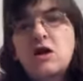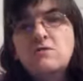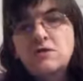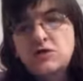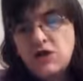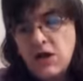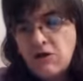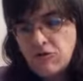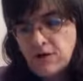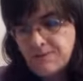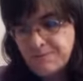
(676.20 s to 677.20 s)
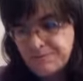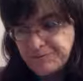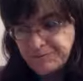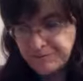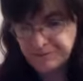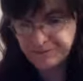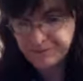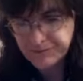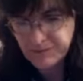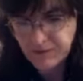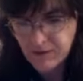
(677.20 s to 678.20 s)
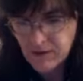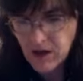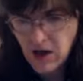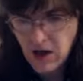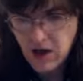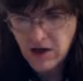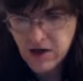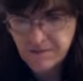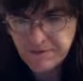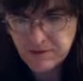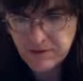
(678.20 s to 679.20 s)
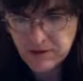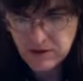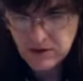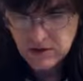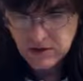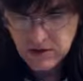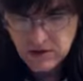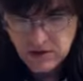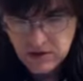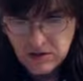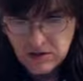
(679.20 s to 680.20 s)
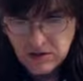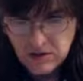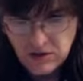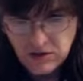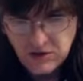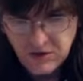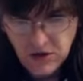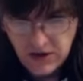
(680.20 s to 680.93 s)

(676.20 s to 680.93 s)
You've got eagles. You've got phoenix. You've got frostheart. Phoenix is